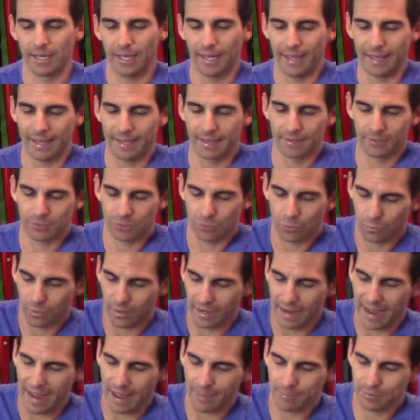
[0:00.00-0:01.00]
And
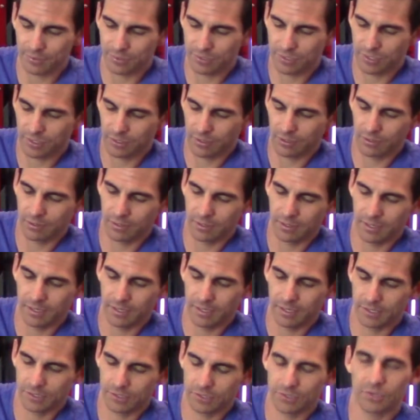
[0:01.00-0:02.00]
what happens here,
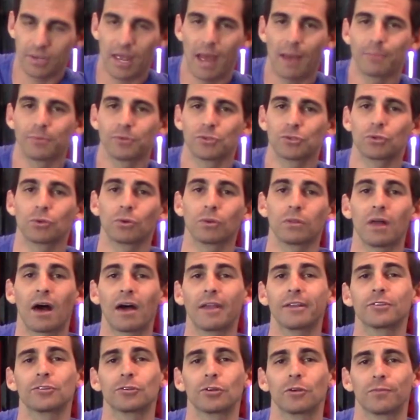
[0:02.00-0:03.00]
and this happens to a
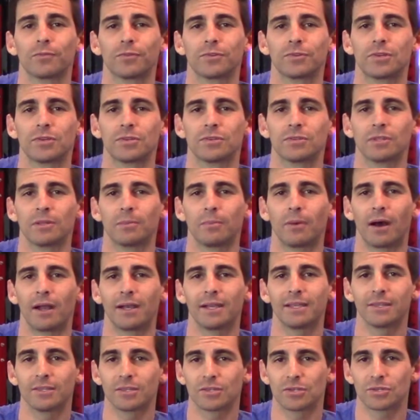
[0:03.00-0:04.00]
lot of surfaces in the
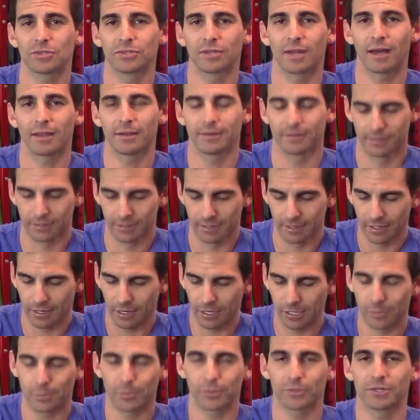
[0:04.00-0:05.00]
body, and this is not
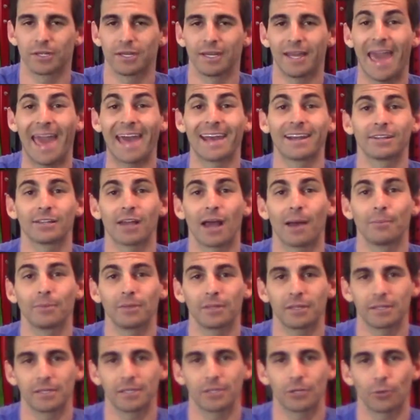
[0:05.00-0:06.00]
100%
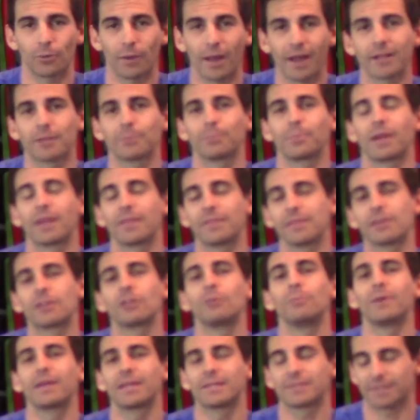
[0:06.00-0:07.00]
anatomically correct, but I think
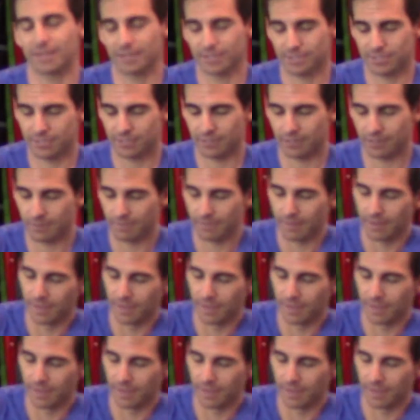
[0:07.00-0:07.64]
it'll make sense to you,